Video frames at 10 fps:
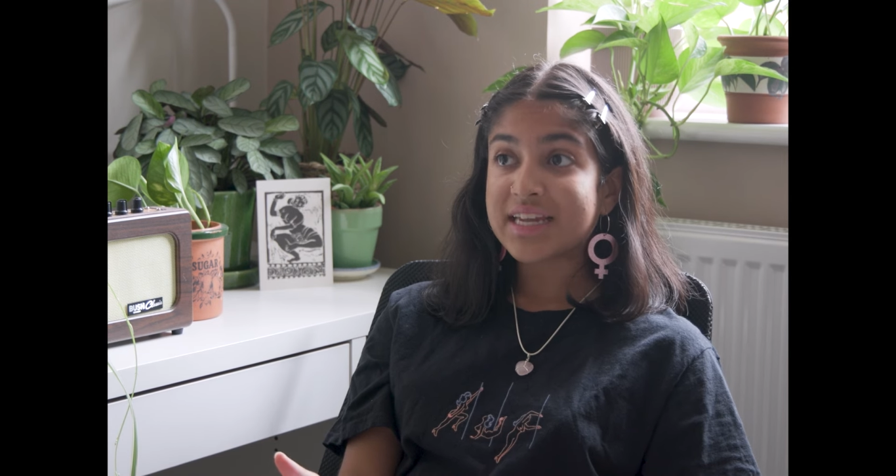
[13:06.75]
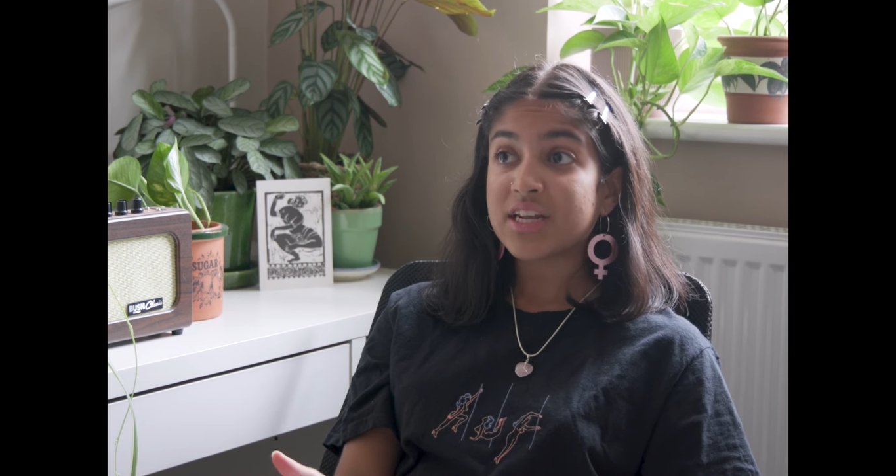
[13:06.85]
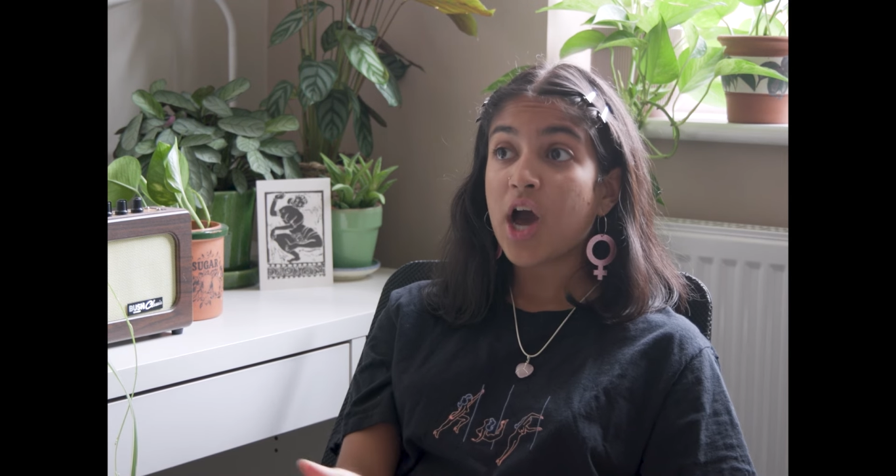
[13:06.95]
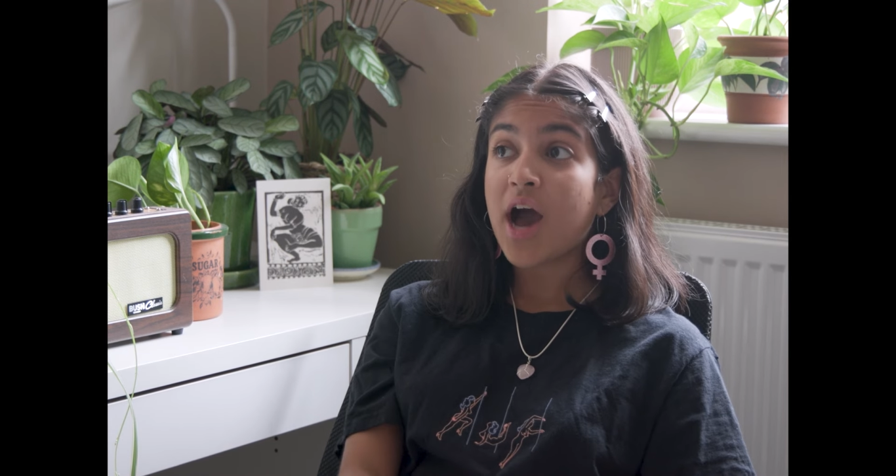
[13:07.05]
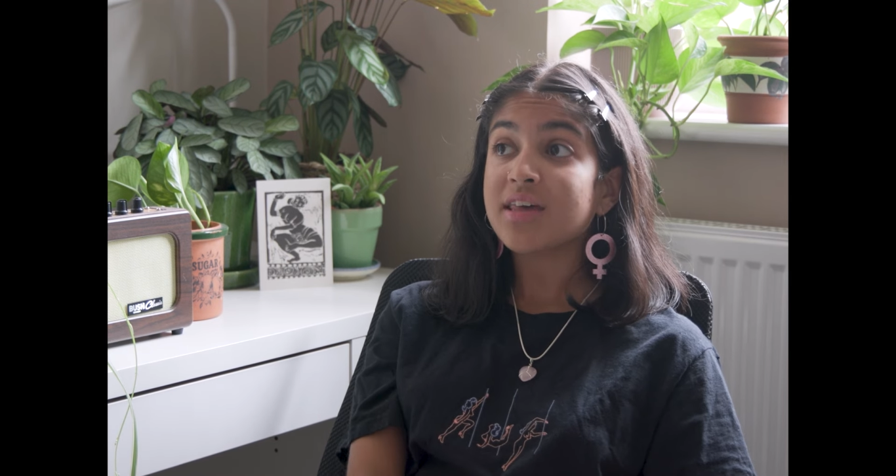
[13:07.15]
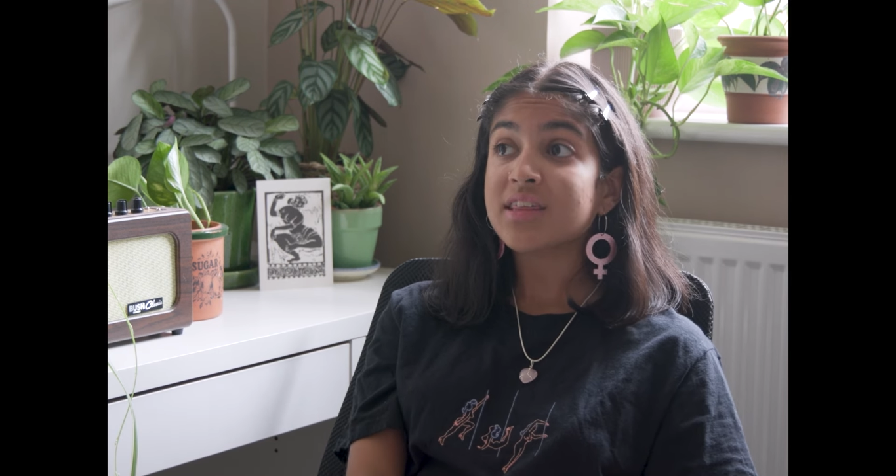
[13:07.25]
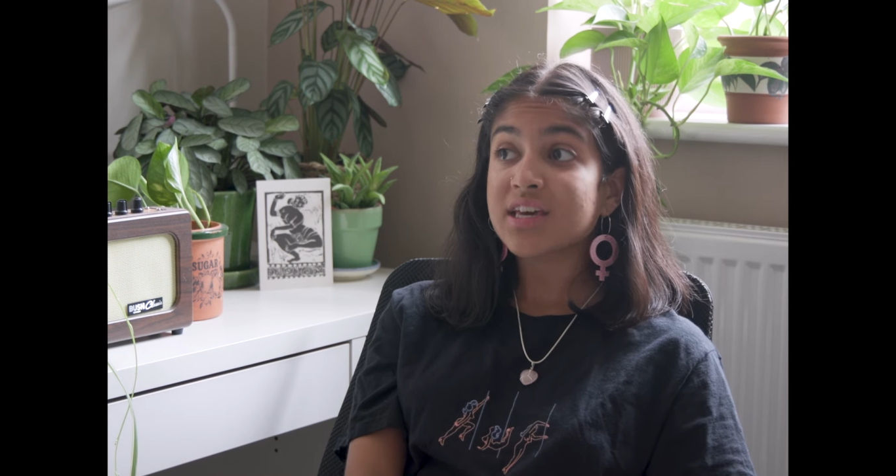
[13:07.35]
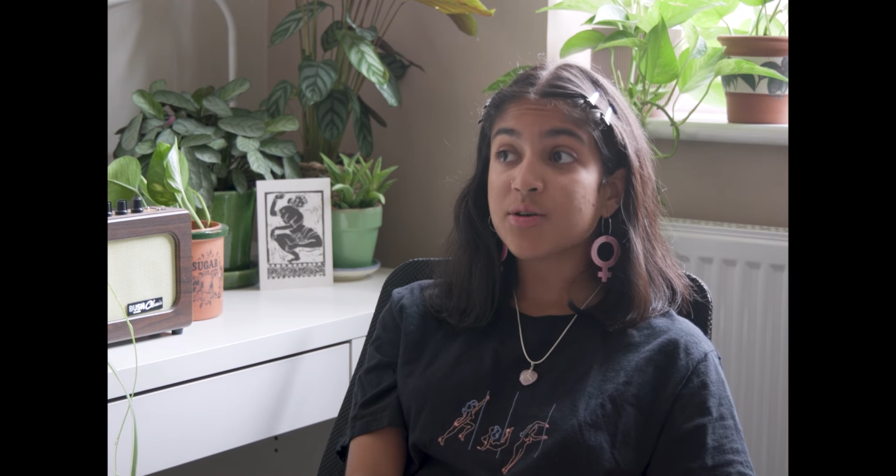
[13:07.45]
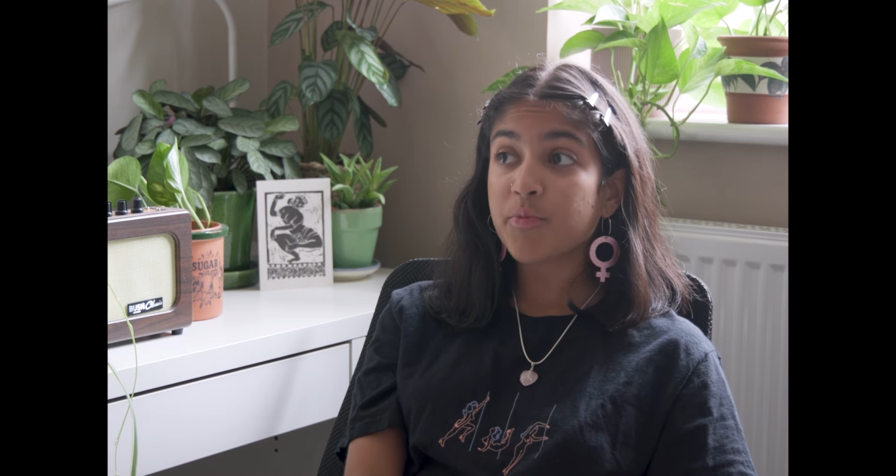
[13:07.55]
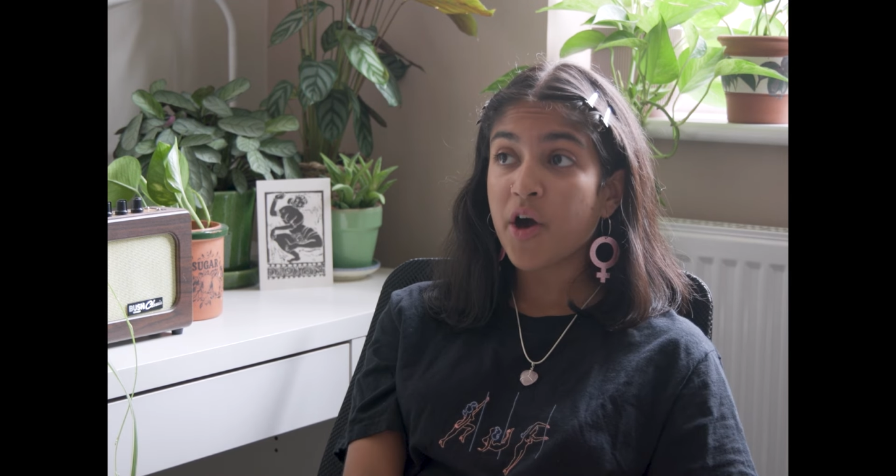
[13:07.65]
And I
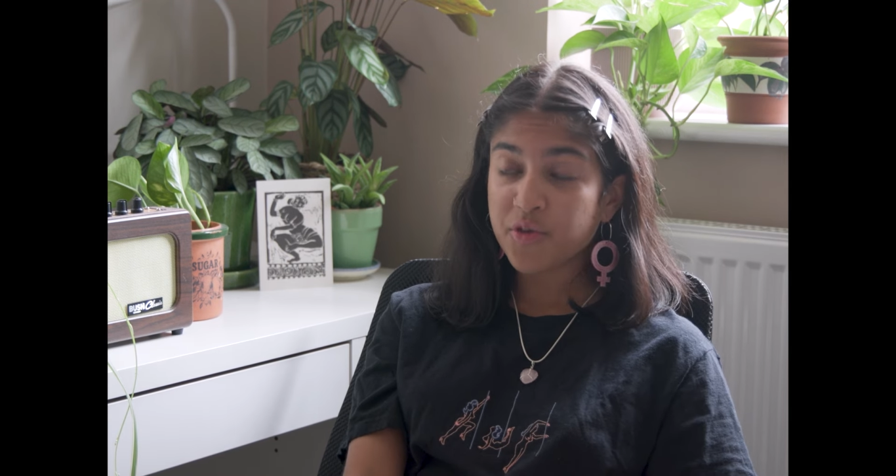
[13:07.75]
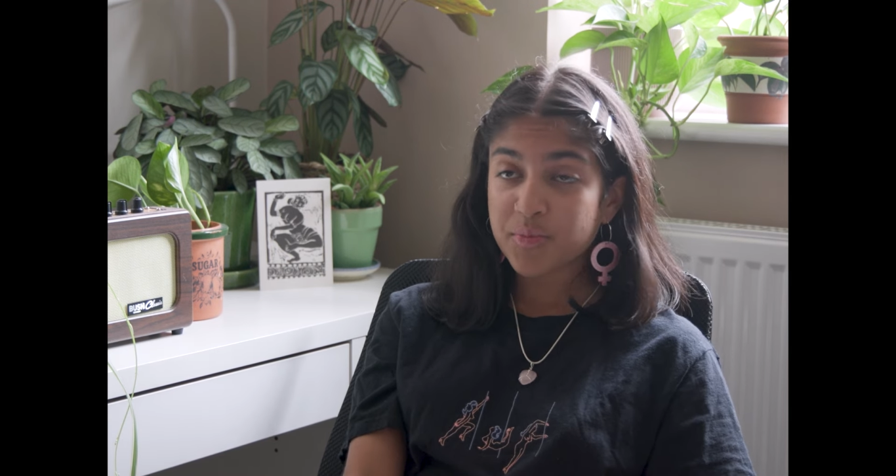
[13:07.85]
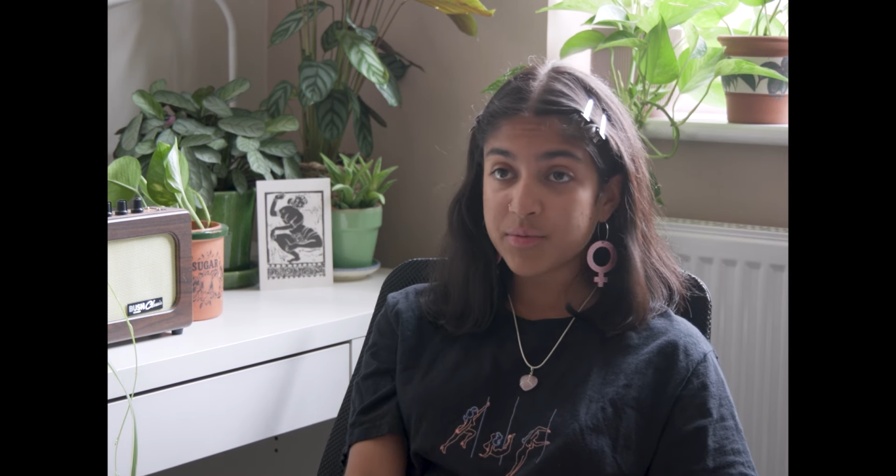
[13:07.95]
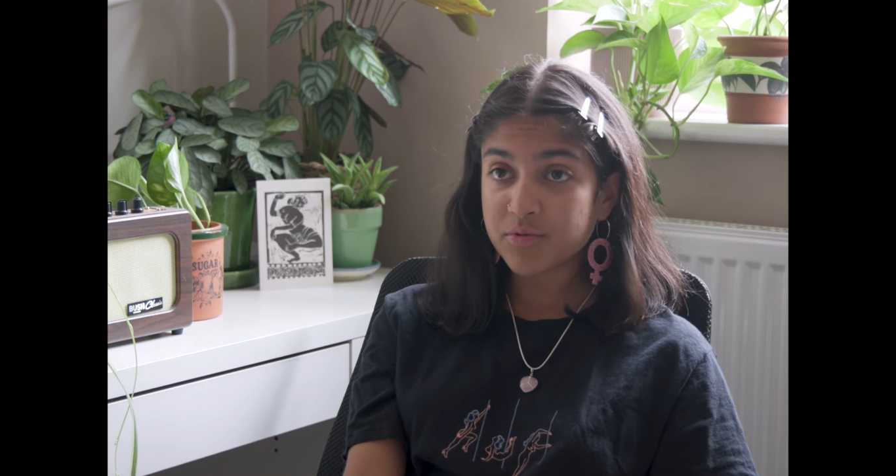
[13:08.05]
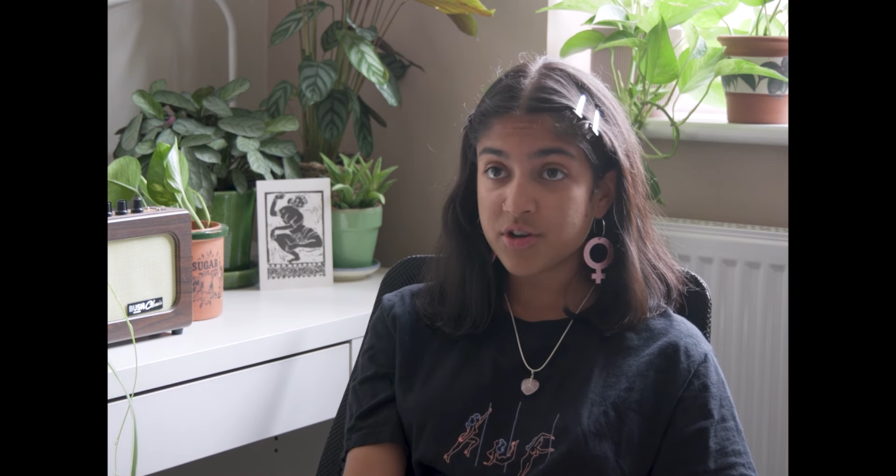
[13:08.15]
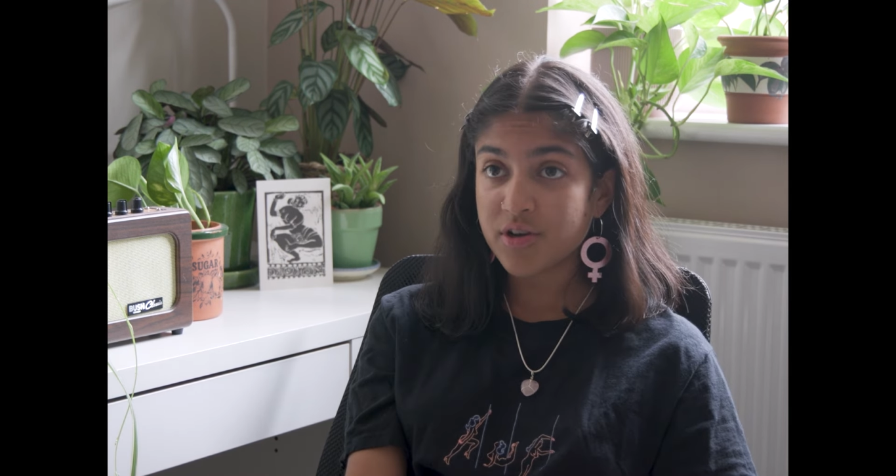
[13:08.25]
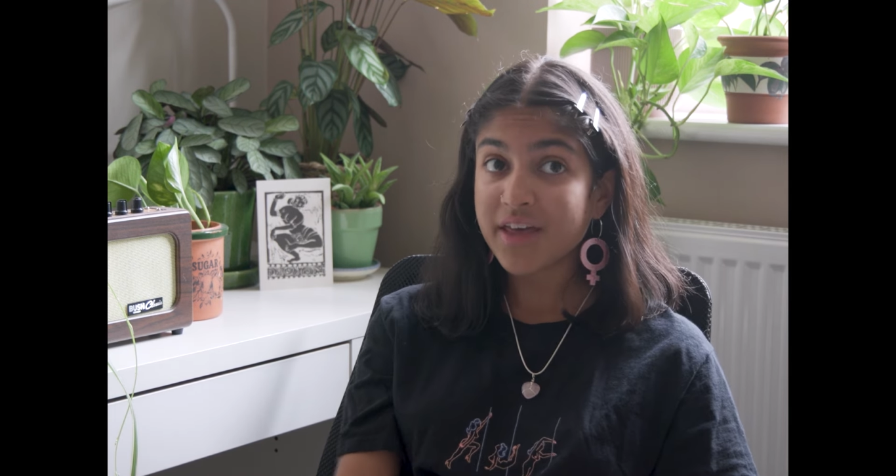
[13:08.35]
think other people know,